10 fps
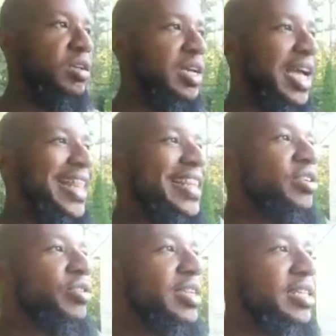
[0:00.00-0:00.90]
I
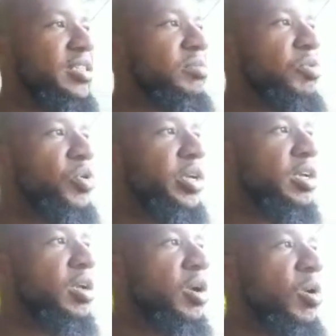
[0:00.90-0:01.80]
literally this morning
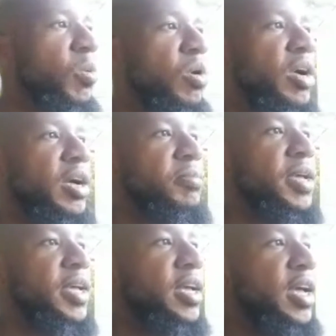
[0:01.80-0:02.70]
woke up
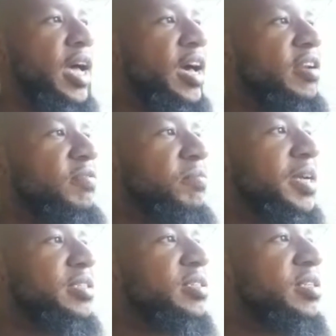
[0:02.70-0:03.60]
out of my
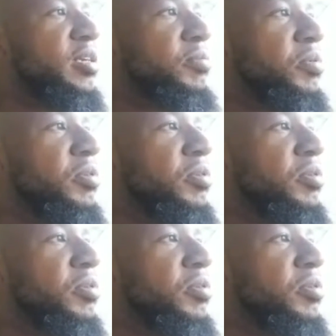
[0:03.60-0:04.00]
sleep